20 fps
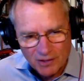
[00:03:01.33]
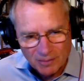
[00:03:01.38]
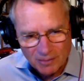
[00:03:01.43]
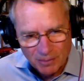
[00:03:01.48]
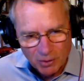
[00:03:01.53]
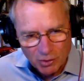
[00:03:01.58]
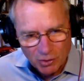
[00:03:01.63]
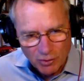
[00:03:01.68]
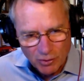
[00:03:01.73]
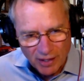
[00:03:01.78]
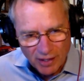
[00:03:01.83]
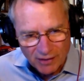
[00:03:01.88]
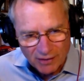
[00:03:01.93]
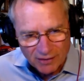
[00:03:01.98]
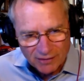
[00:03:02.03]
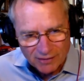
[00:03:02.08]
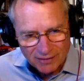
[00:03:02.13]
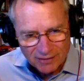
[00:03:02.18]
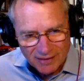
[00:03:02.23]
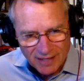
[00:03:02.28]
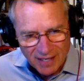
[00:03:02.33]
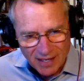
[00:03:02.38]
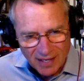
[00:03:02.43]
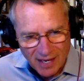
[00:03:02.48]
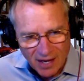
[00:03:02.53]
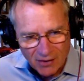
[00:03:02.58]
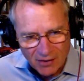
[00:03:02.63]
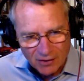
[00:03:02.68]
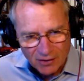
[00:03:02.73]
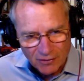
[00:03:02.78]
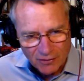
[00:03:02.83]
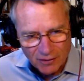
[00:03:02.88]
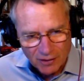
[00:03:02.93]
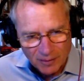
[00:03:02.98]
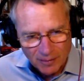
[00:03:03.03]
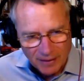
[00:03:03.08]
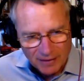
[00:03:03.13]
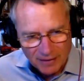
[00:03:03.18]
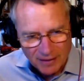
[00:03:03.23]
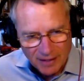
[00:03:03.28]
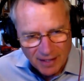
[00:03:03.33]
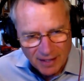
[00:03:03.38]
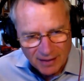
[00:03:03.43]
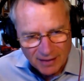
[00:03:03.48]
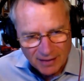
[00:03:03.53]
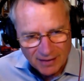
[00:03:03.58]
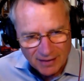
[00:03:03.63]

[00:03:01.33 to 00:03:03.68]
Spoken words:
a bull rider. How do you feel about that?